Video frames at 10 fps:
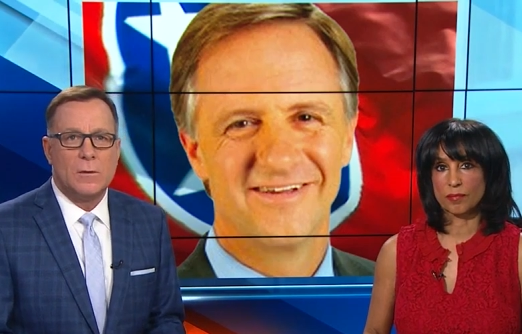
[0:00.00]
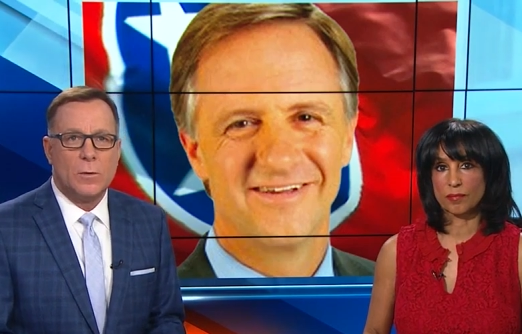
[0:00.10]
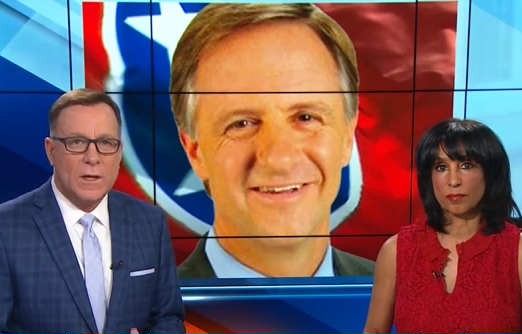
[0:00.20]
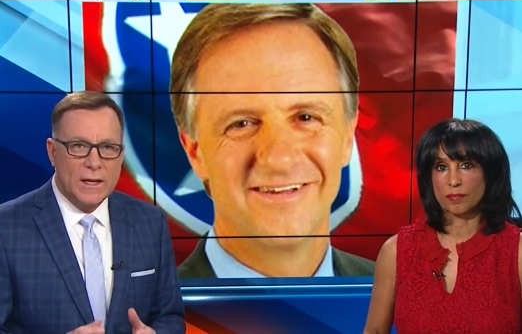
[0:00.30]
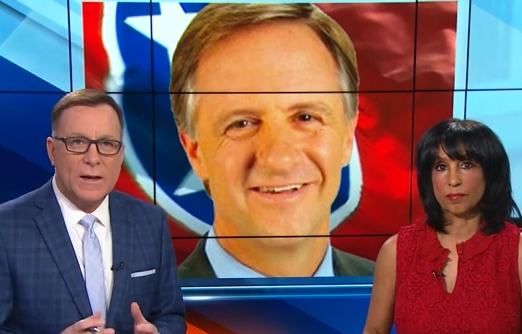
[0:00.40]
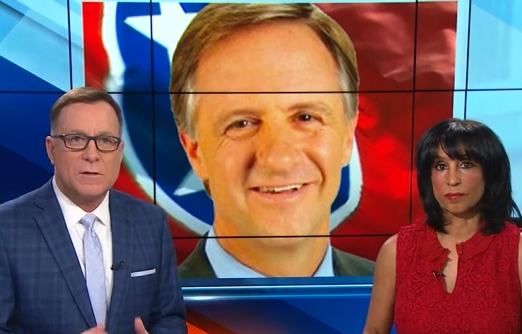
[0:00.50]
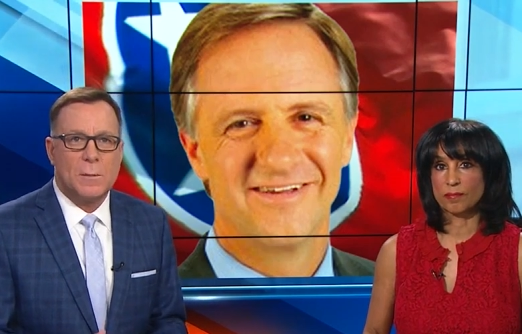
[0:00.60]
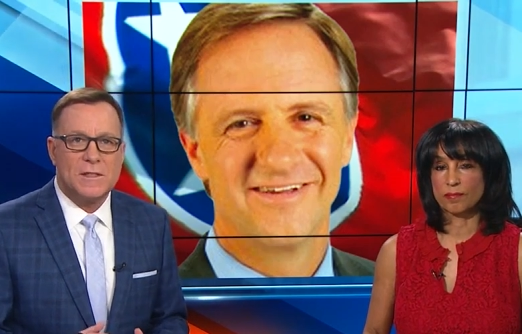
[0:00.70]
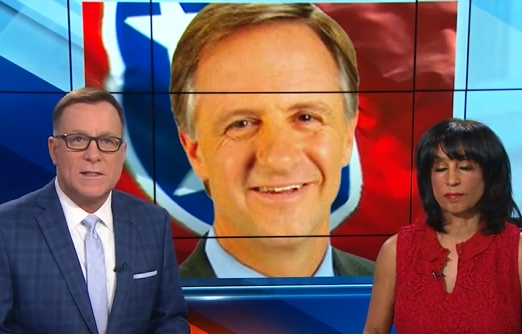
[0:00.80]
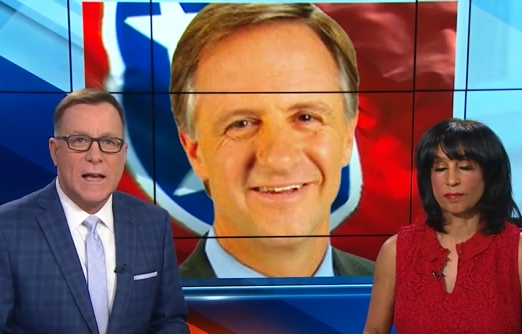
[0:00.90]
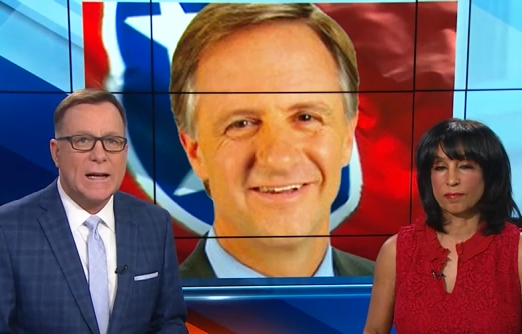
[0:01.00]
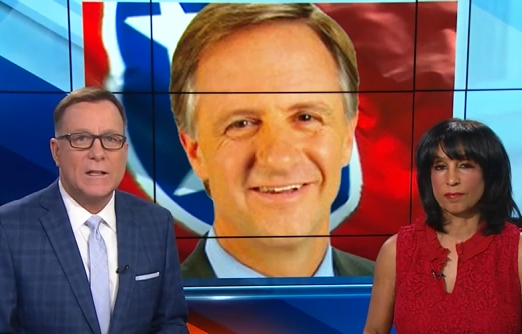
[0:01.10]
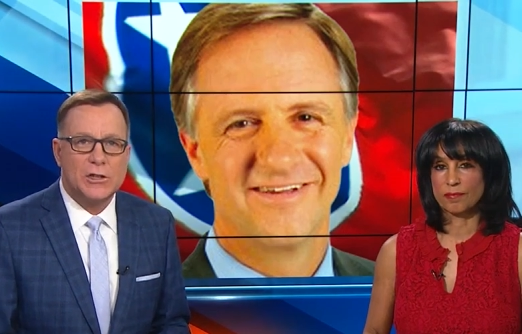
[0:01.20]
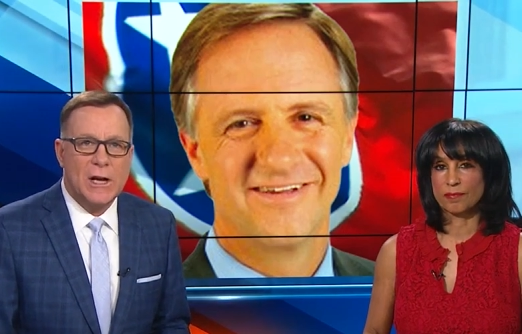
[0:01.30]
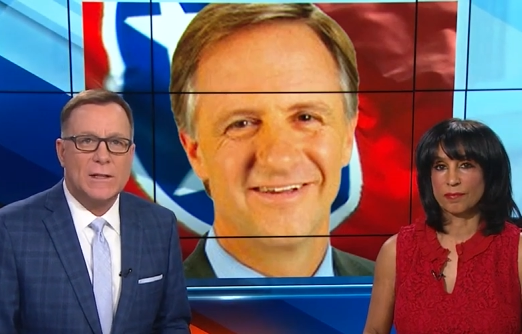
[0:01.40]
Speaker 1: really gives him a
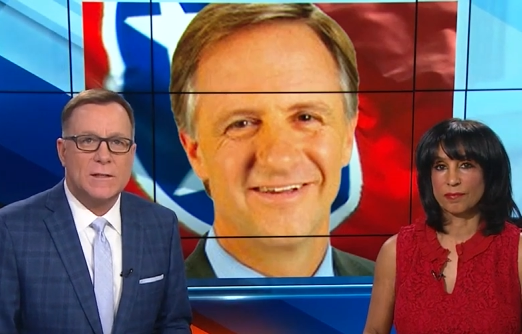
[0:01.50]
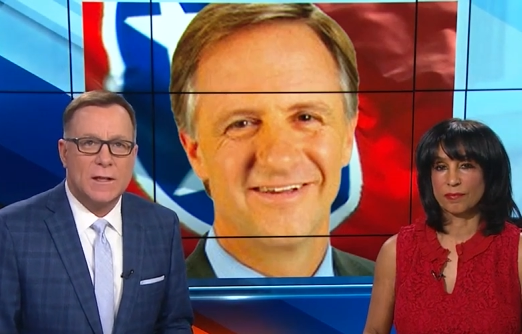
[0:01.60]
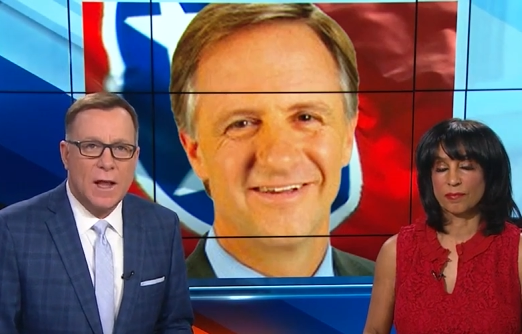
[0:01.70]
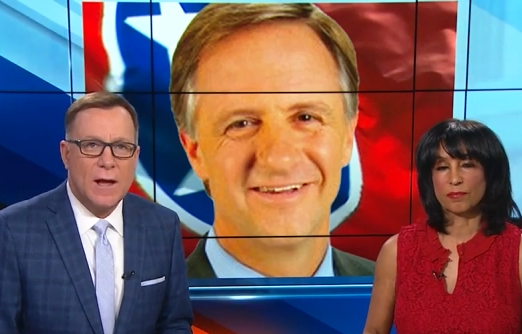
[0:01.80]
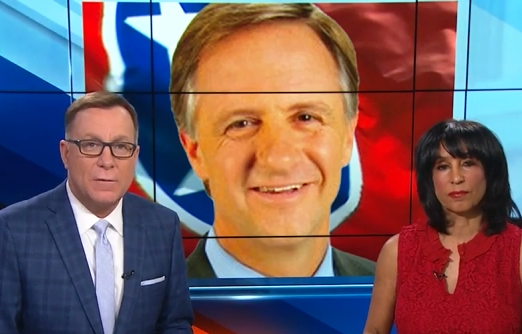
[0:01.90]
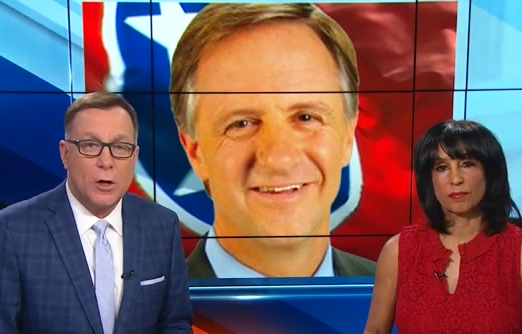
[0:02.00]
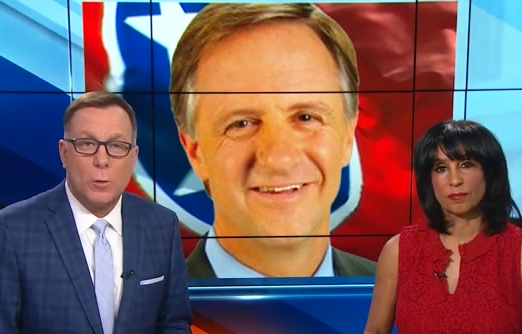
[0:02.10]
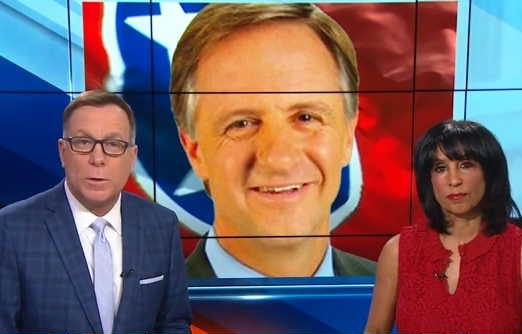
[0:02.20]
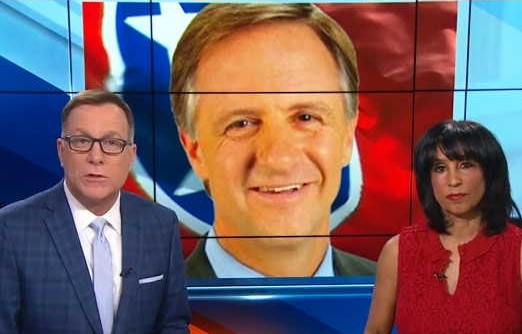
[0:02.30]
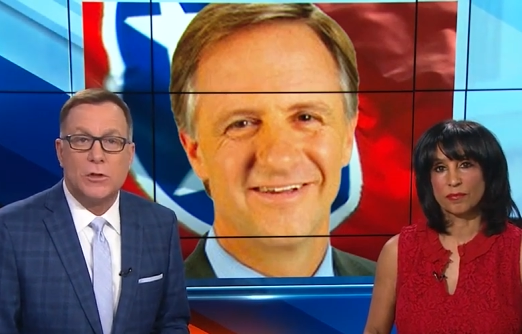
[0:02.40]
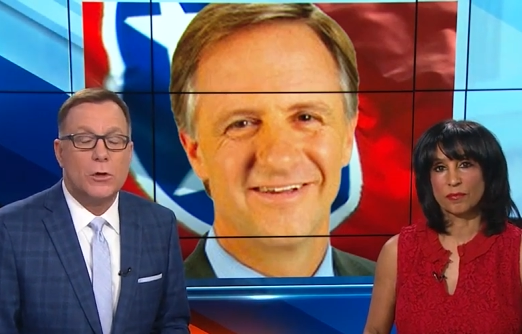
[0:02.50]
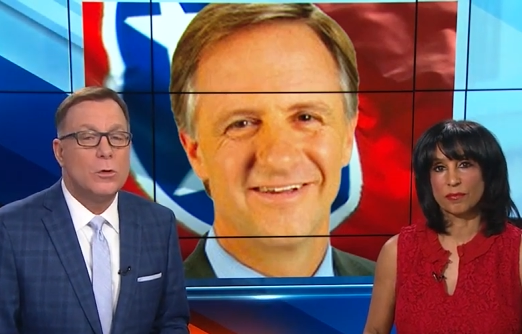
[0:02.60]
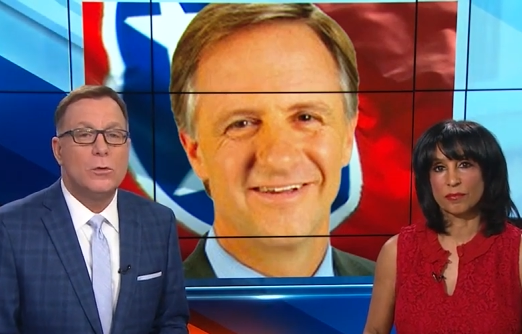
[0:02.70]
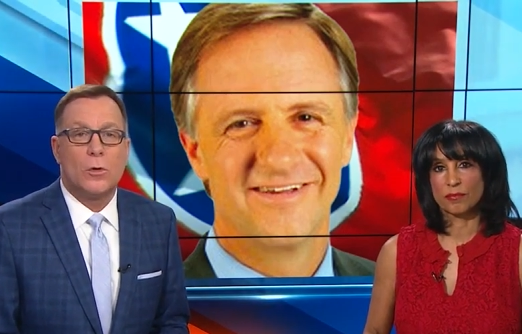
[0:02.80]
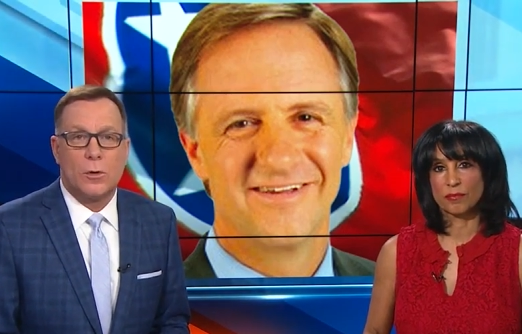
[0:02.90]
second chance at life and opens
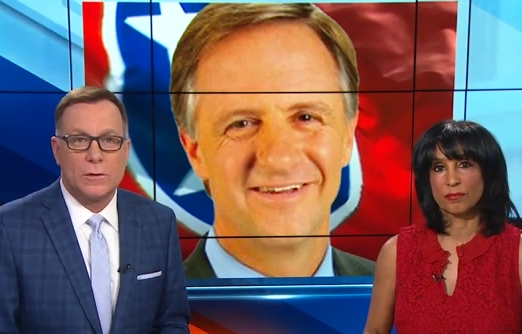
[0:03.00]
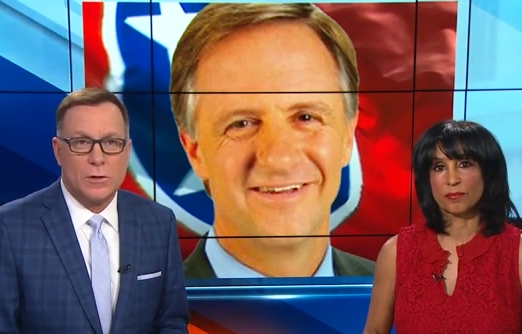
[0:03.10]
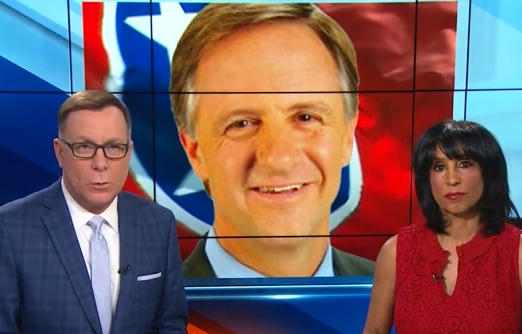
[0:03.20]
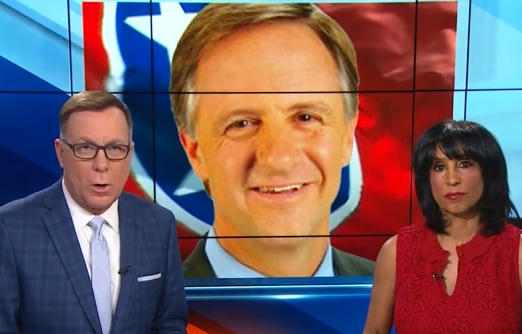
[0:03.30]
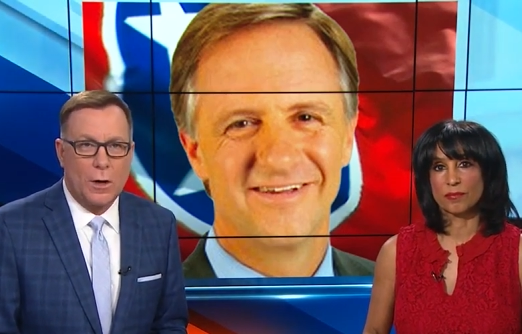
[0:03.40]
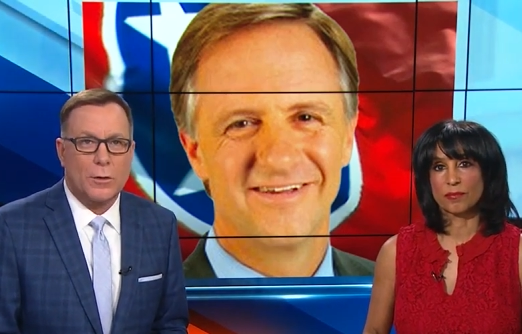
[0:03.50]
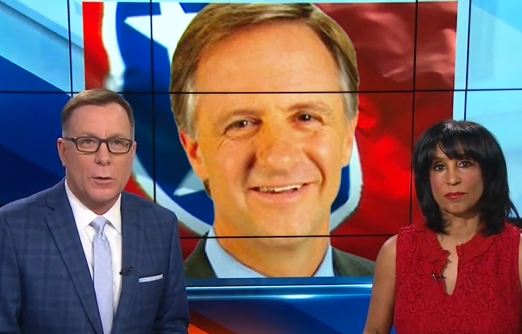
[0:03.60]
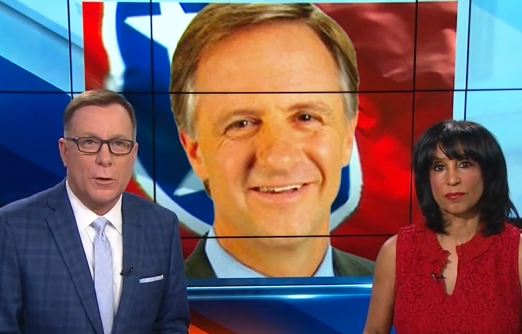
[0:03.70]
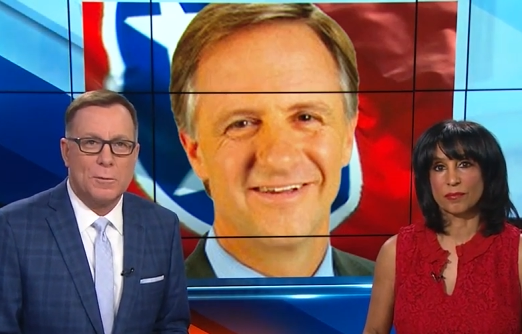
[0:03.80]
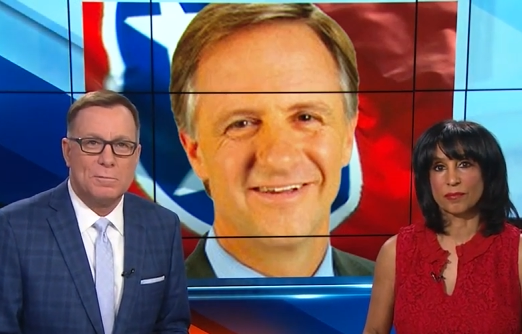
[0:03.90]
new doors to walk through.